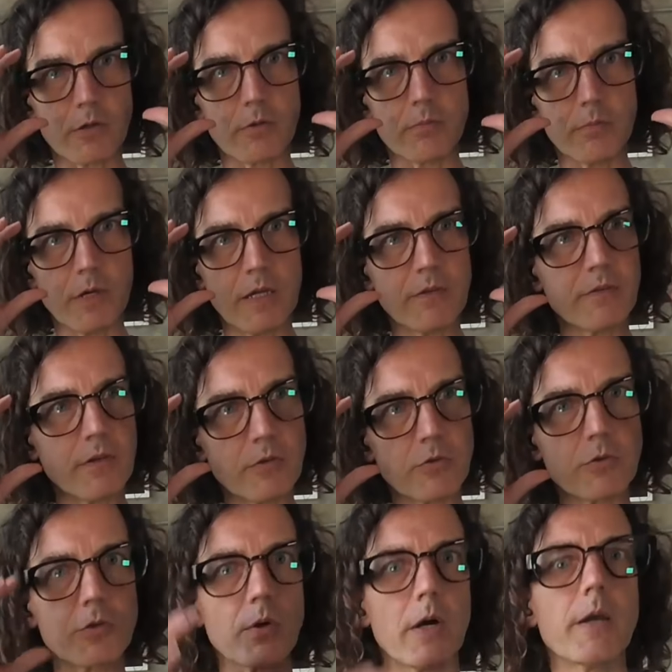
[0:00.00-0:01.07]
a headset to
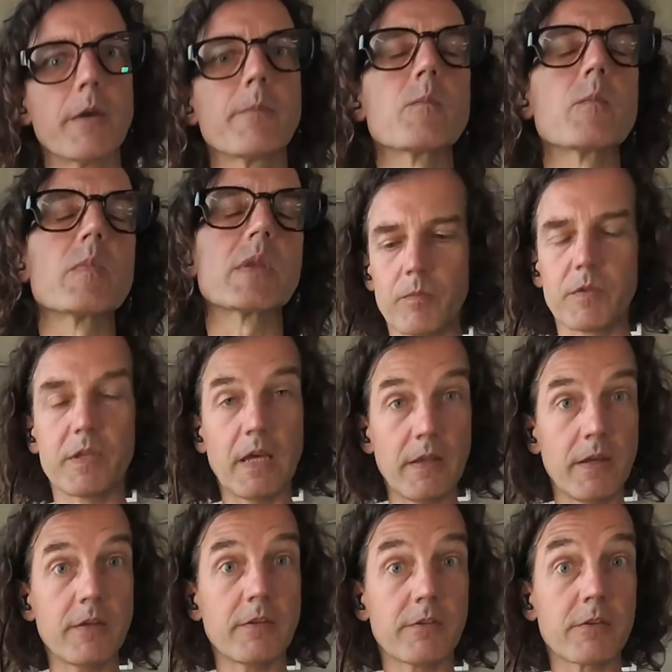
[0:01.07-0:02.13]
try. Then
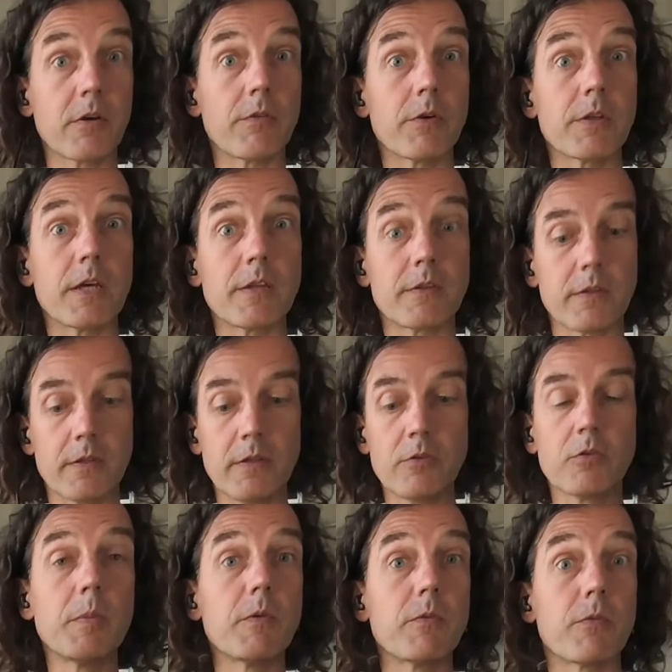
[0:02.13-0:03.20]
I discovered that it
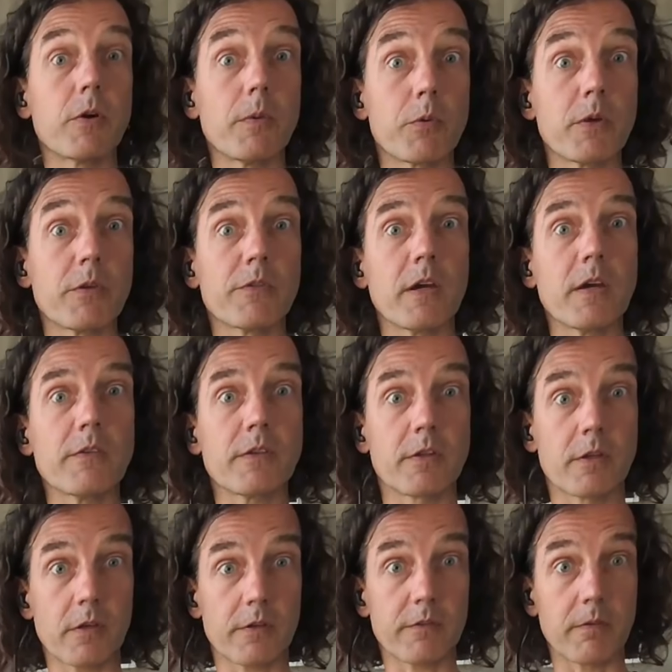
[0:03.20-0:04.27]
needs to be very precise and
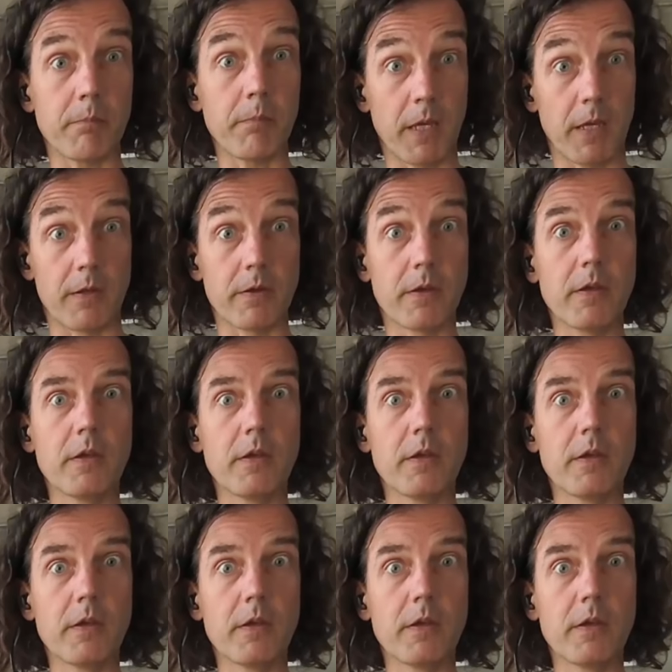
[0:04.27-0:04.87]
custom made.